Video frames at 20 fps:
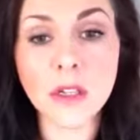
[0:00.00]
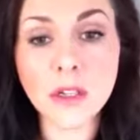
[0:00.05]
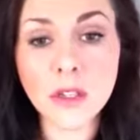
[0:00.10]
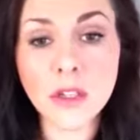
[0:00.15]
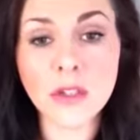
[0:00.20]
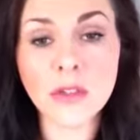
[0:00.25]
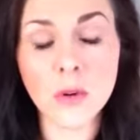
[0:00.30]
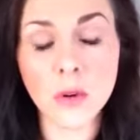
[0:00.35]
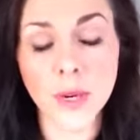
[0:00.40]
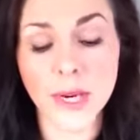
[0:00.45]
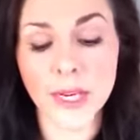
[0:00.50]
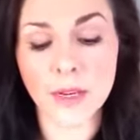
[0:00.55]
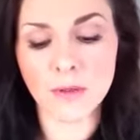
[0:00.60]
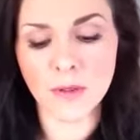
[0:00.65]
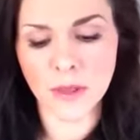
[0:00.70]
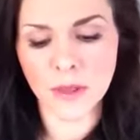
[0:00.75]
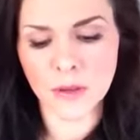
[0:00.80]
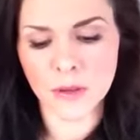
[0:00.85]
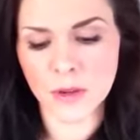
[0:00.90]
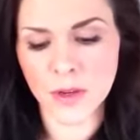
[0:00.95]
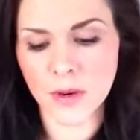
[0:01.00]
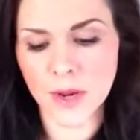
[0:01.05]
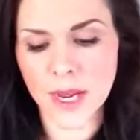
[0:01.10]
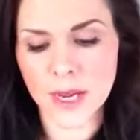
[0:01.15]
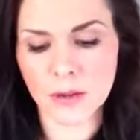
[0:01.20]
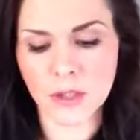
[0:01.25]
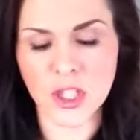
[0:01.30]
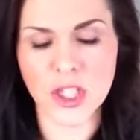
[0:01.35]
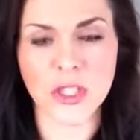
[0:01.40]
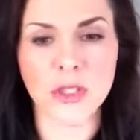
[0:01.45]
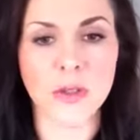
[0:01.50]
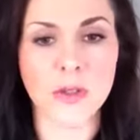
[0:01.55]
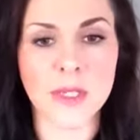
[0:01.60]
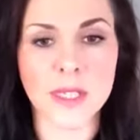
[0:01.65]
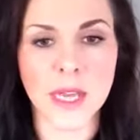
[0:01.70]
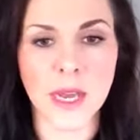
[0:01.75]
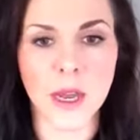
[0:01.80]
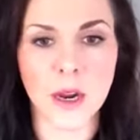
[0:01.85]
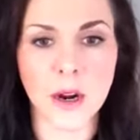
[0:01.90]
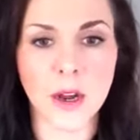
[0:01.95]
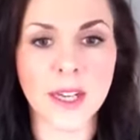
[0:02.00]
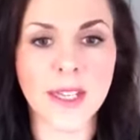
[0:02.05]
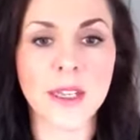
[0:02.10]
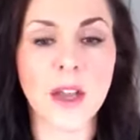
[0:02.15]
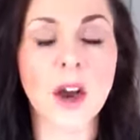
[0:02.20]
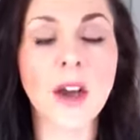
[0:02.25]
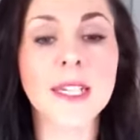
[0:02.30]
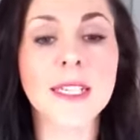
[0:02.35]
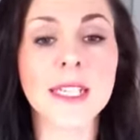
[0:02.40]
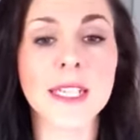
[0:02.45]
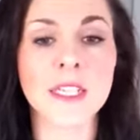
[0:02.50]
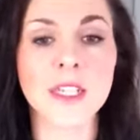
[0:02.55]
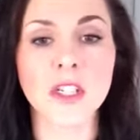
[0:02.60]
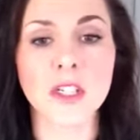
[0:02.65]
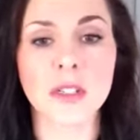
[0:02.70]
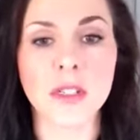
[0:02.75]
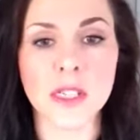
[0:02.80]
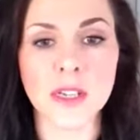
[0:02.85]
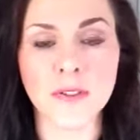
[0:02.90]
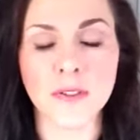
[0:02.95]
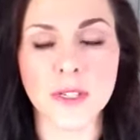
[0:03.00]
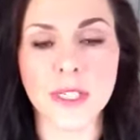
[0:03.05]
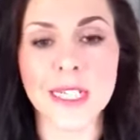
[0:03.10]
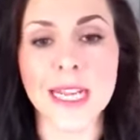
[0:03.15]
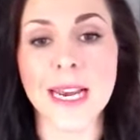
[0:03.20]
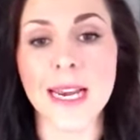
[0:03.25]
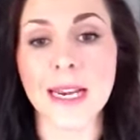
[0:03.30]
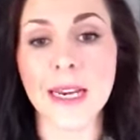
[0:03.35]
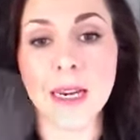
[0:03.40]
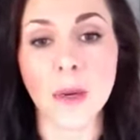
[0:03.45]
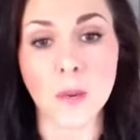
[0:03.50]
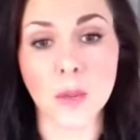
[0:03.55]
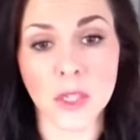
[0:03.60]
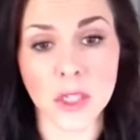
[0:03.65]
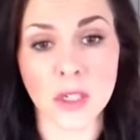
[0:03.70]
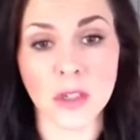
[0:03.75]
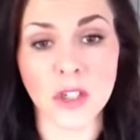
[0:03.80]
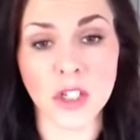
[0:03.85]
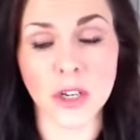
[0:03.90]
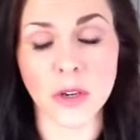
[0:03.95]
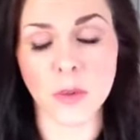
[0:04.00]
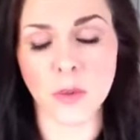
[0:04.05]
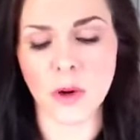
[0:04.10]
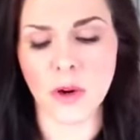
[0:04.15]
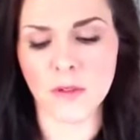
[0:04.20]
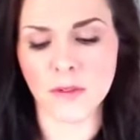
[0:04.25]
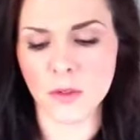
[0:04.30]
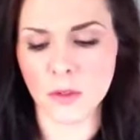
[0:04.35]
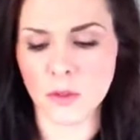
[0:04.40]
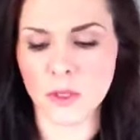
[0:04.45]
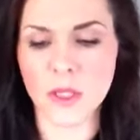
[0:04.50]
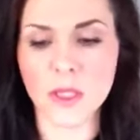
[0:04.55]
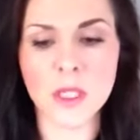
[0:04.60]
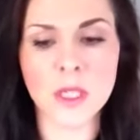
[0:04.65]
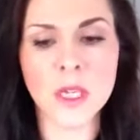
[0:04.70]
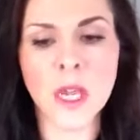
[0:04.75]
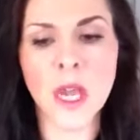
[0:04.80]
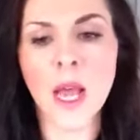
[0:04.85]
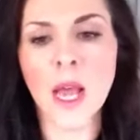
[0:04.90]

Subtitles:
I'll just quickly run through how to use that. And I tend to use a different technique, which I'll show you afterwards.